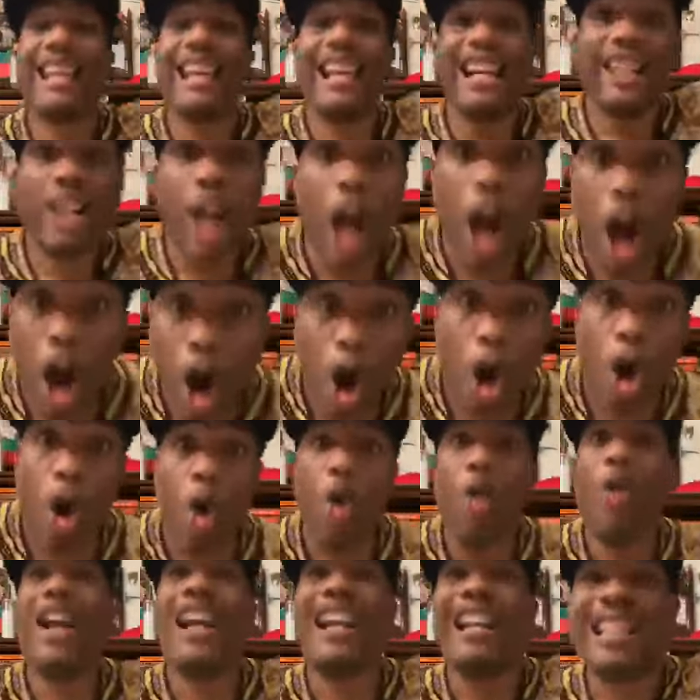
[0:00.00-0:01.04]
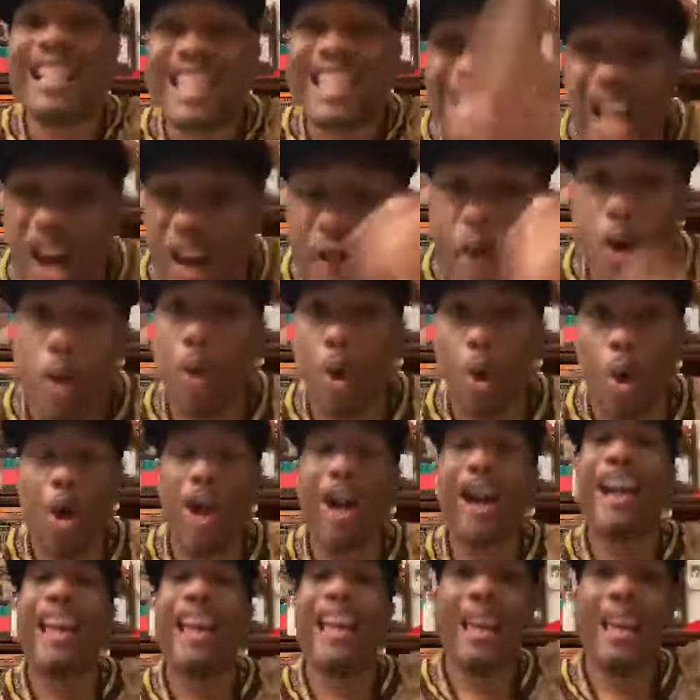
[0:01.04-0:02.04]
the whole Civil War